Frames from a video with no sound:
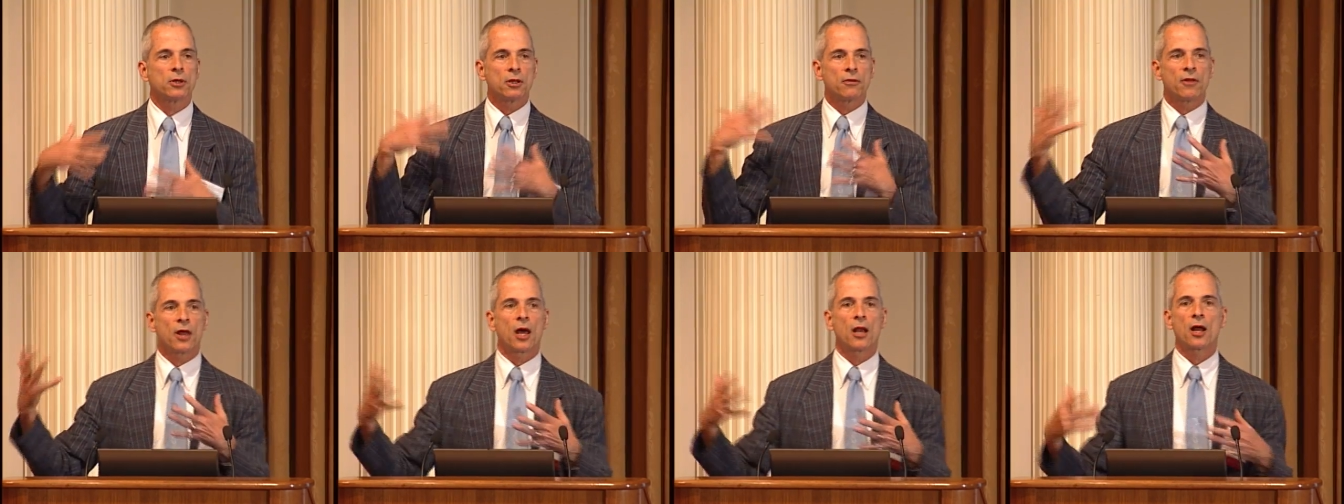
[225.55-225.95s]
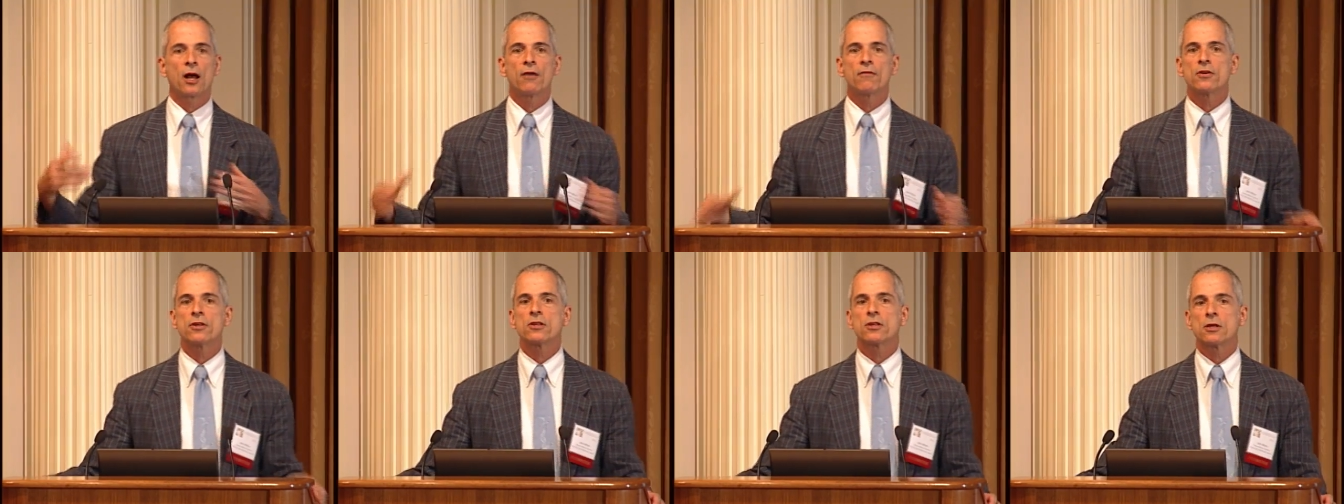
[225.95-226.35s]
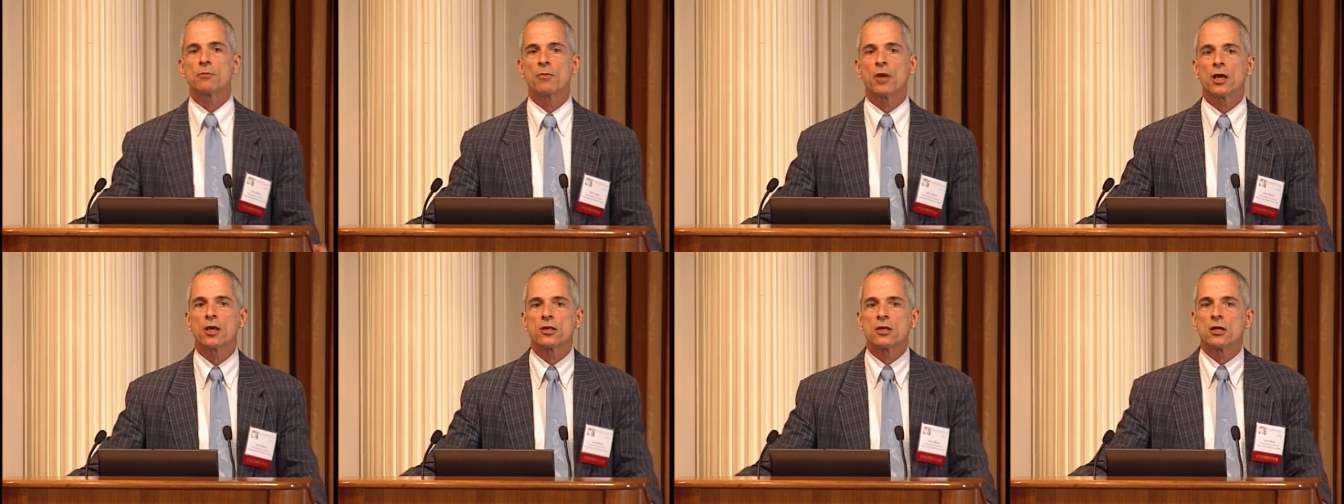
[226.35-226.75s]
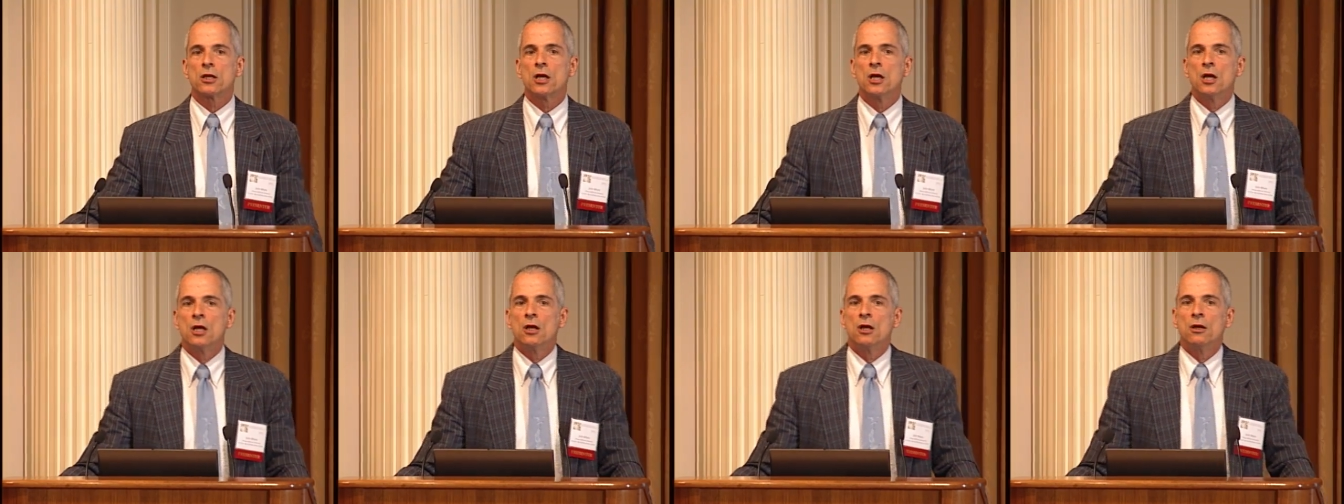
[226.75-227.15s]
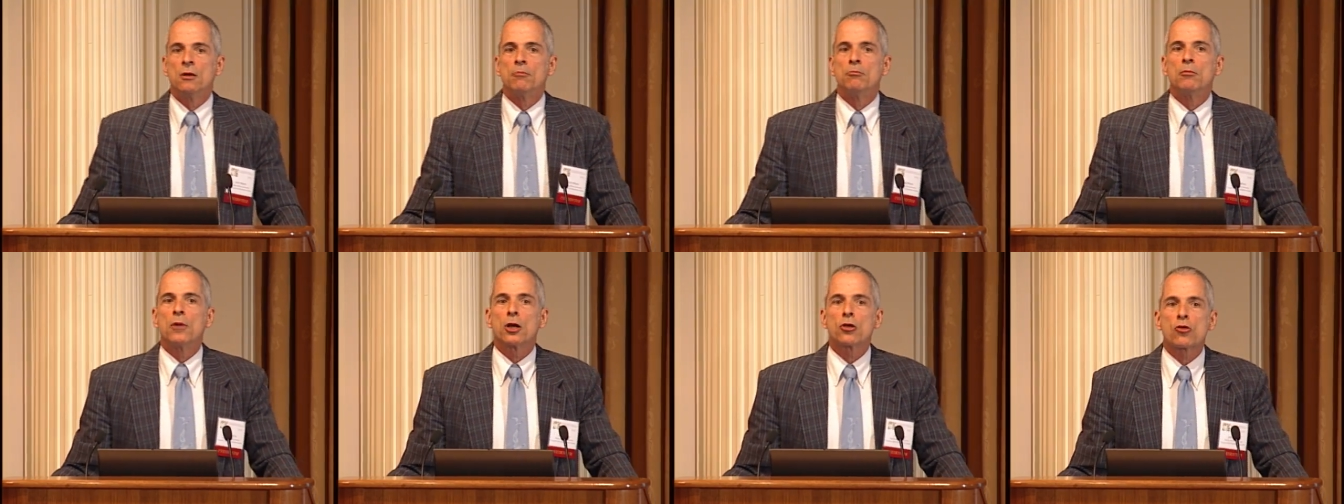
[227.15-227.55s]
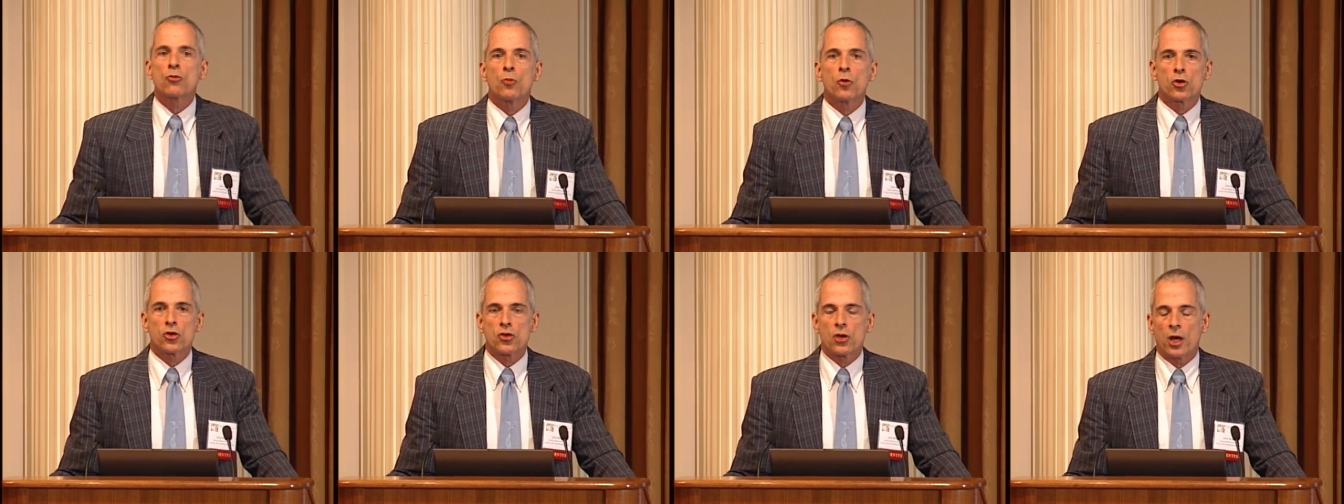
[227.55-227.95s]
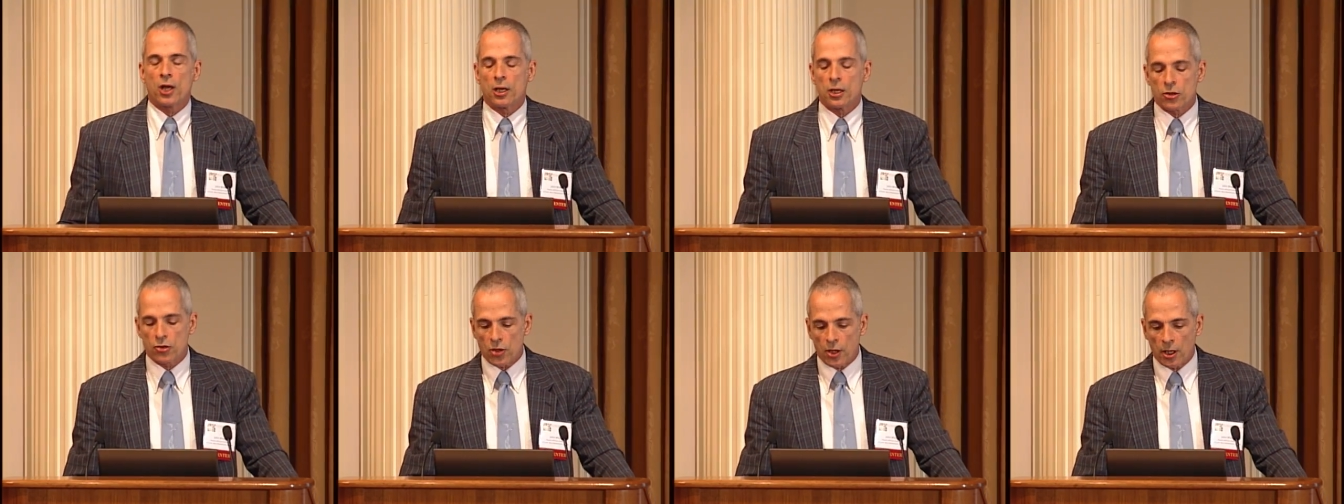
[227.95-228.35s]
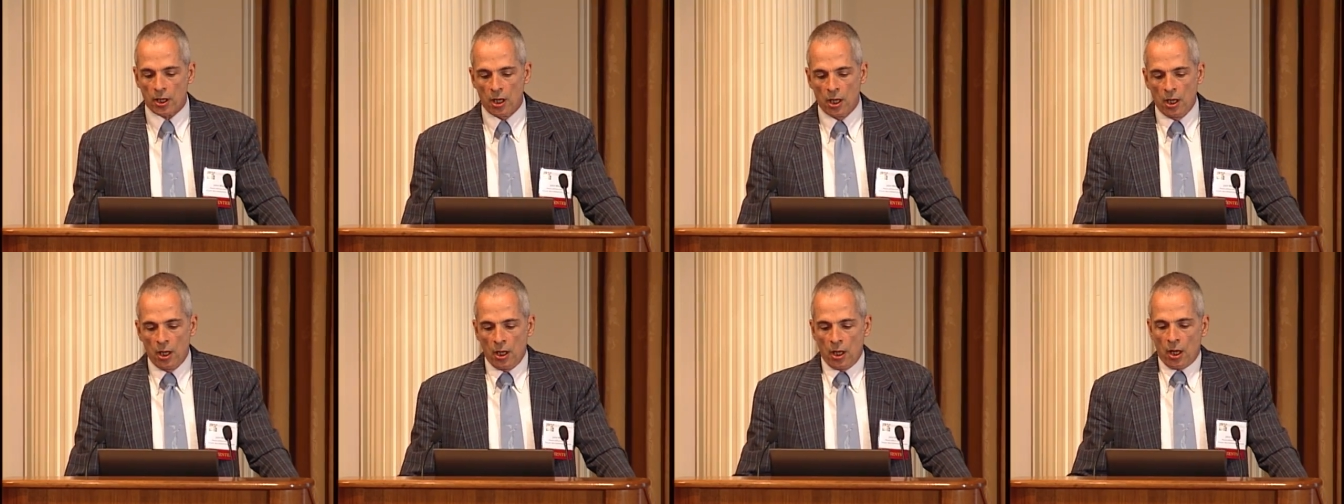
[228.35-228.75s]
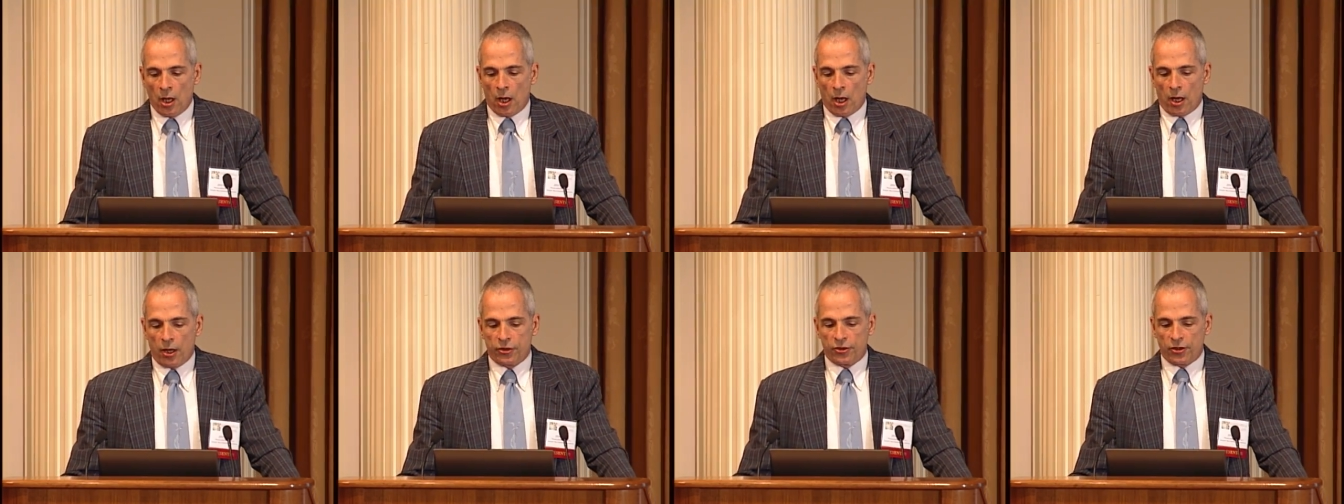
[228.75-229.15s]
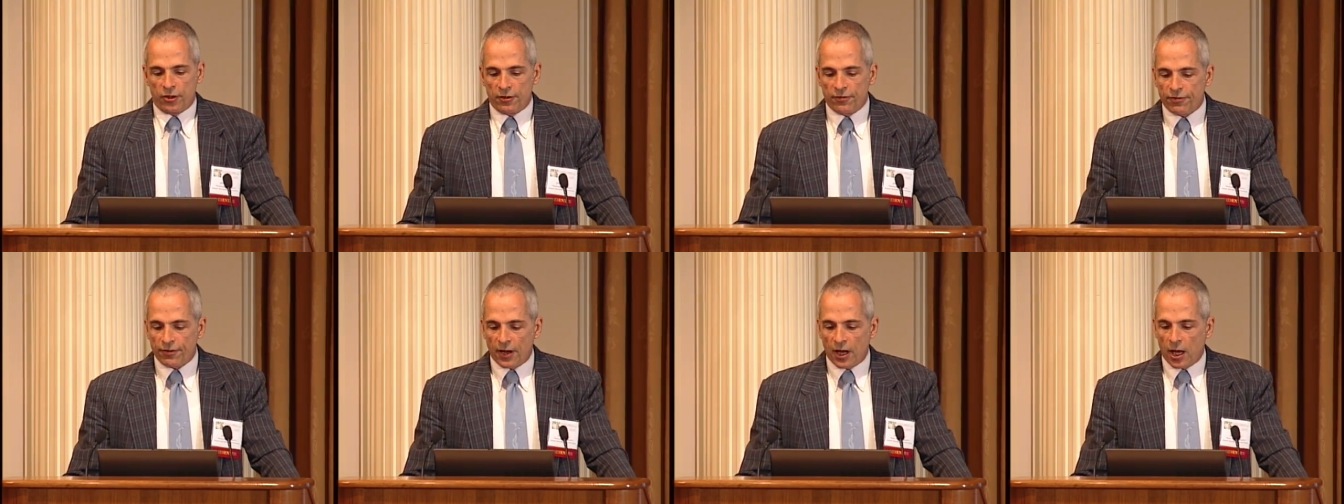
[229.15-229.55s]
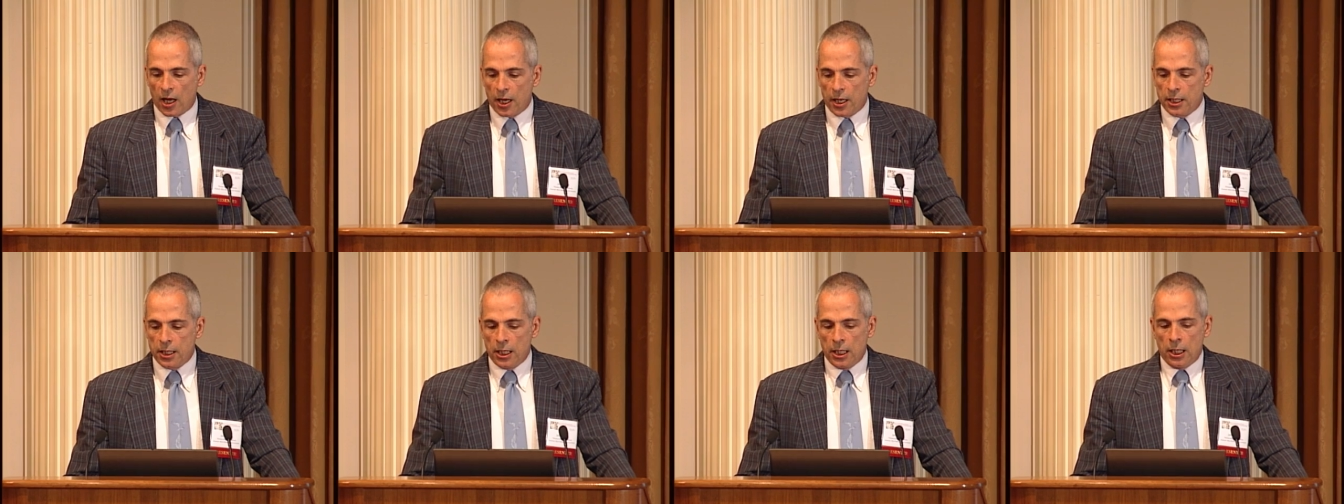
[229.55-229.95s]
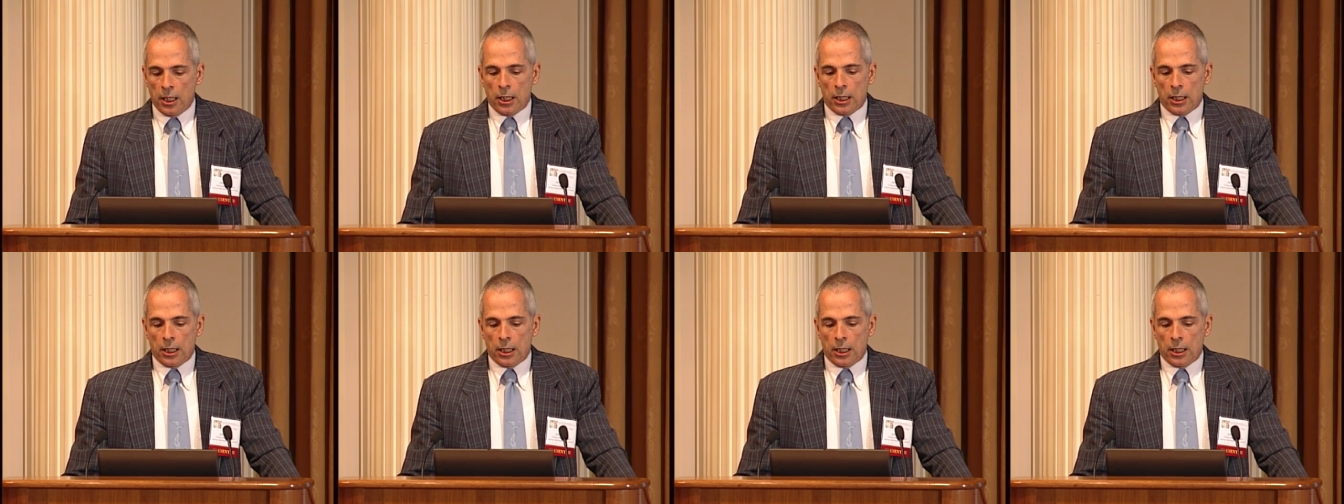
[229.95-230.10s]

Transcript: And that obviously makes it much more challenging to define.